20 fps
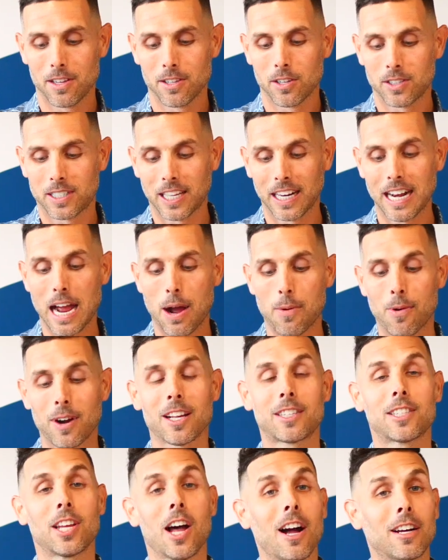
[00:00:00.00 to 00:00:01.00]
So today I want
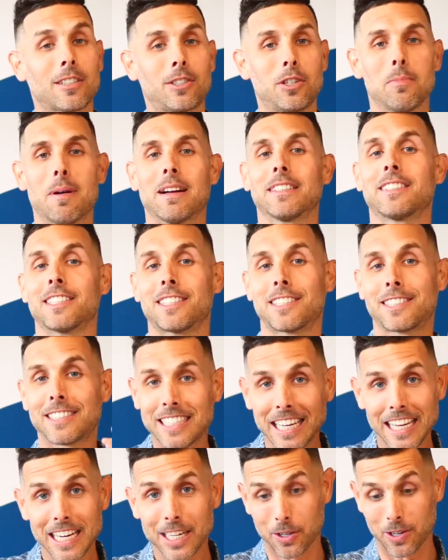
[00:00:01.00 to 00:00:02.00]
to talk to you about the
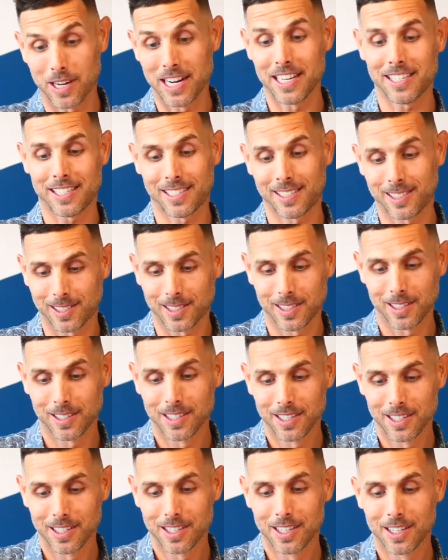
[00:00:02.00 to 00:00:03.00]
secrets
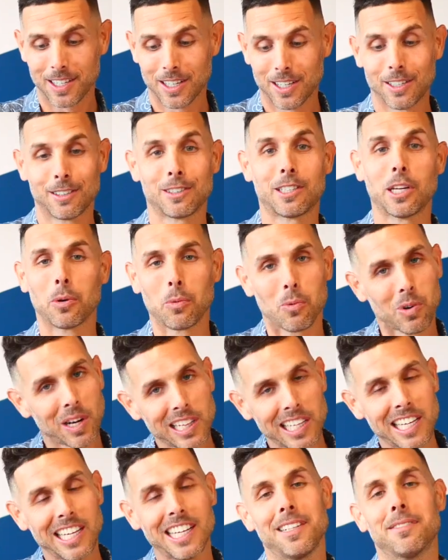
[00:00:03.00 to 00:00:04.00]
to
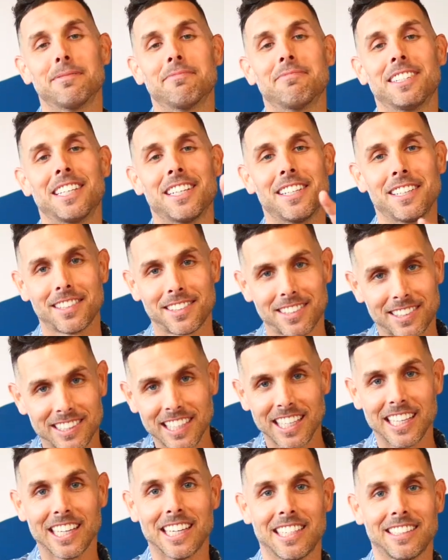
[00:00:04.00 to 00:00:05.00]
really
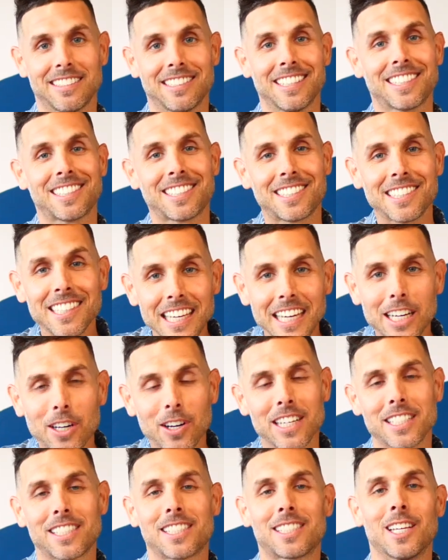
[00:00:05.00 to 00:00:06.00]
seeing. The
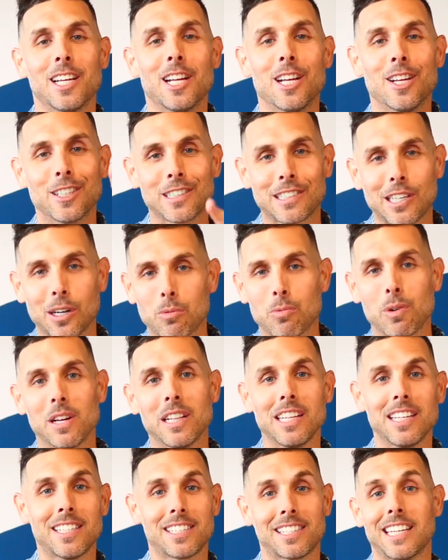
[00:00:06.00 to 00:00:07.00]
secrets to
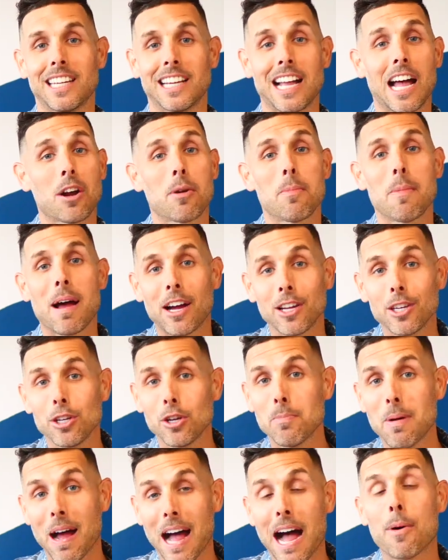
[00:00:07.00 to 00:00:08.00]
really seeing. I don't know about
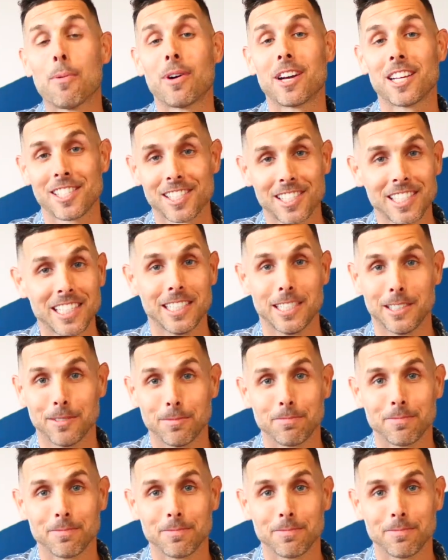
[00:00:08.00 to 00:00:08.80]
you, but I want to see.